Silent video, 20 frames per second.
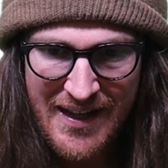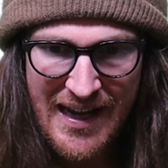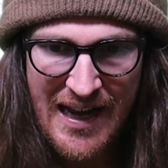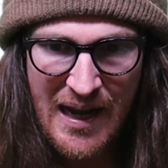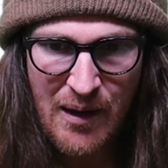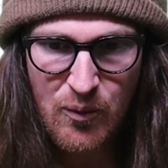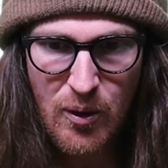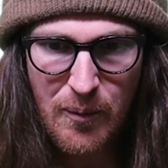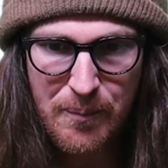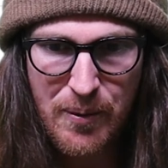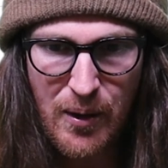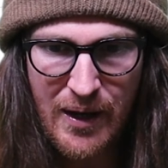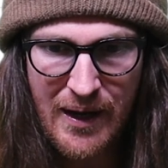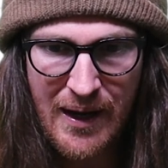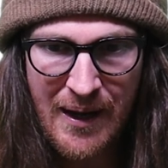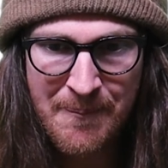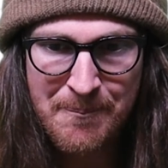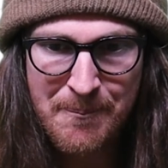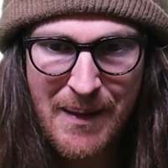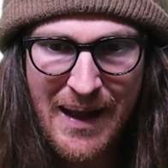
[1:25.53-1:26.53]
And we'll put
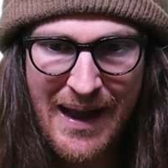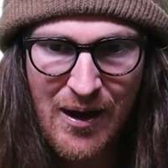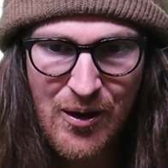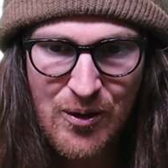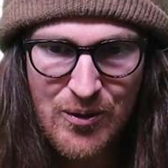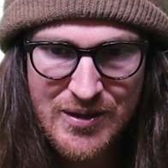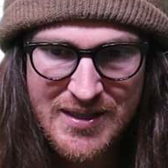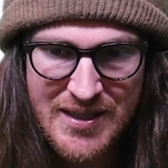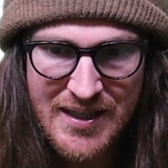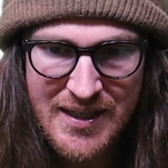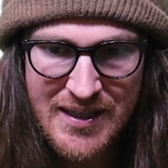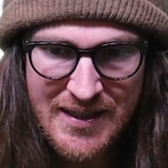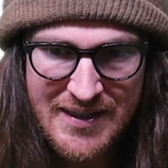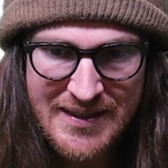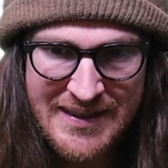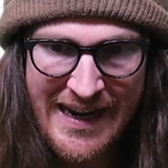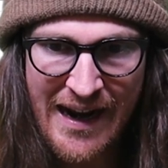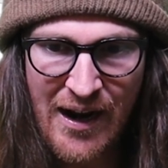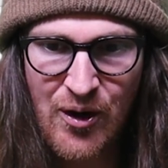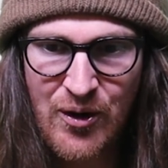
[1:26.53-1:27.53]
amount
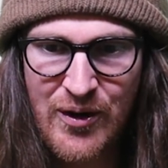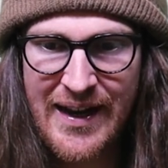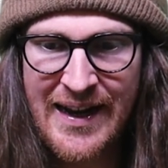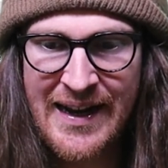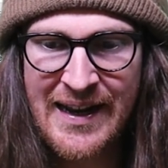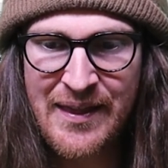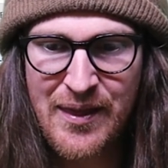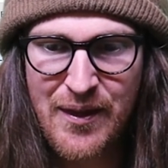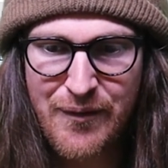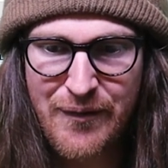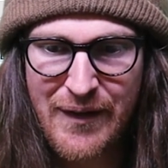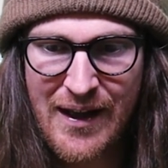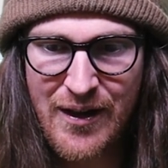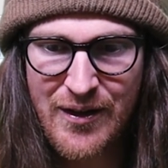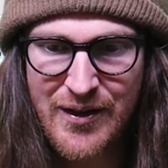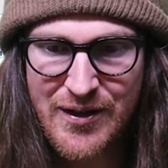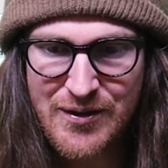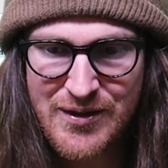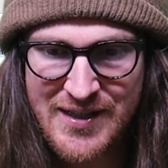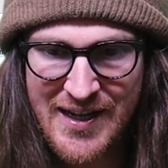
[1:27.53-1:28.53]
down in the
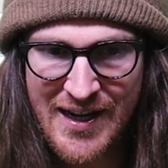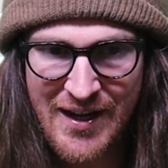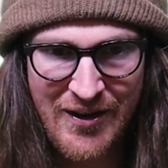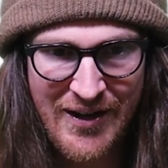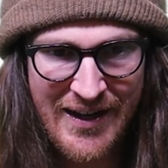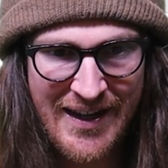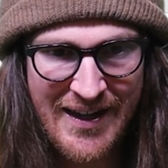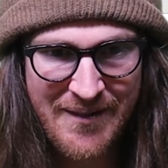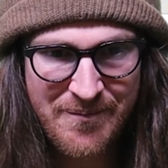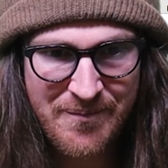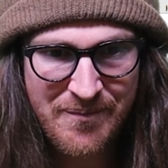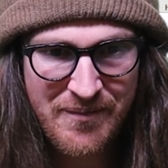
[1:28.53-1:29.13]
values area.